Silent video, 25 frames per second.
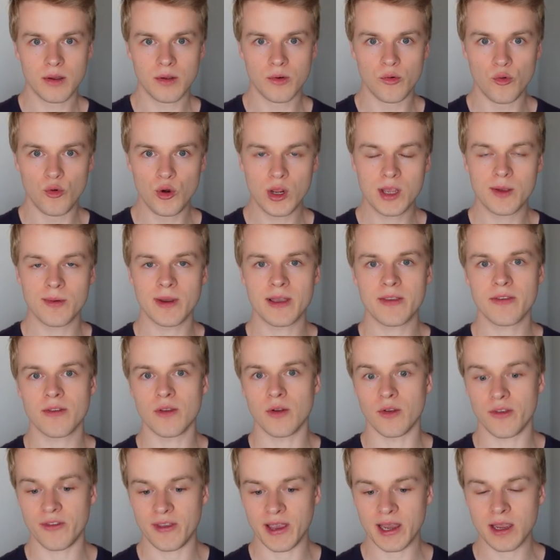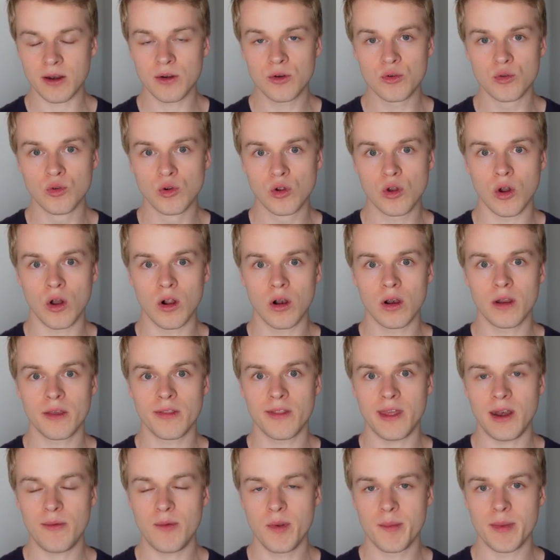request or second tool call
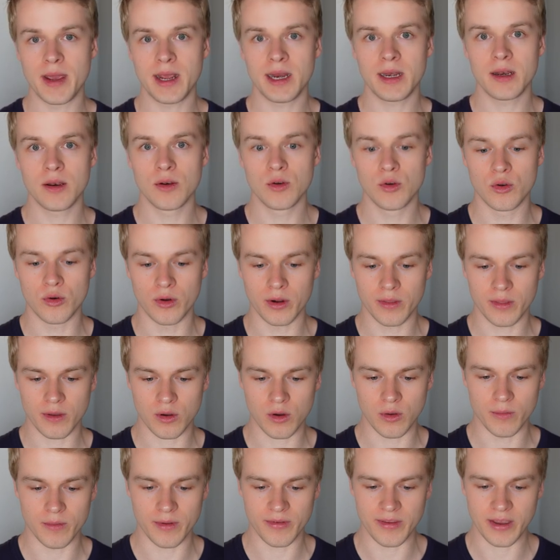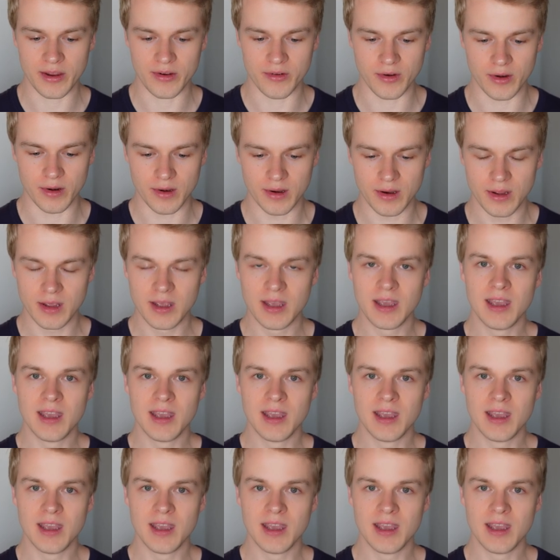that we made during the conversation.